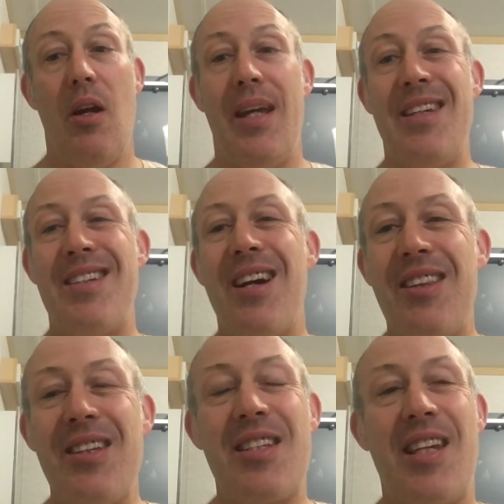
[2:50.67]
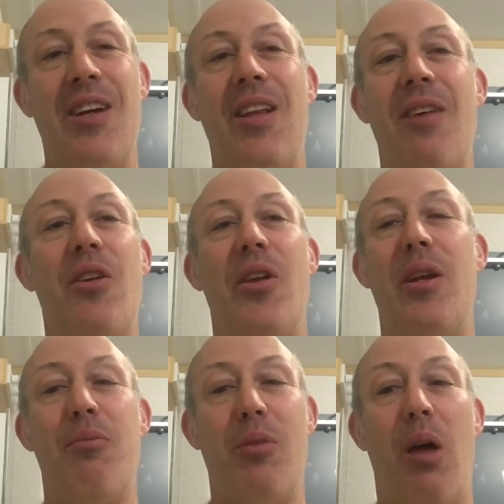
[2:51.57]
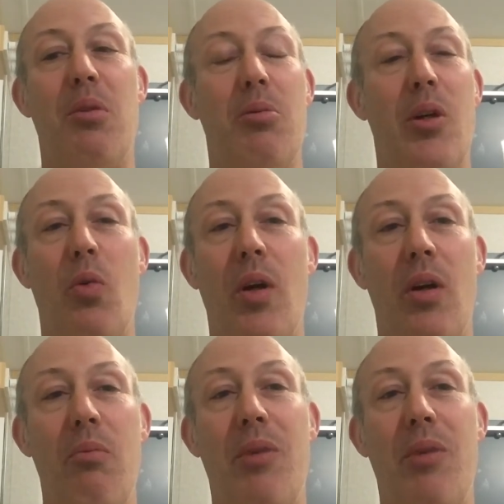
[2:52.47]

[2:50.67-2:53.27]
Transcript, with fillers: He's got the skill level that he probably will,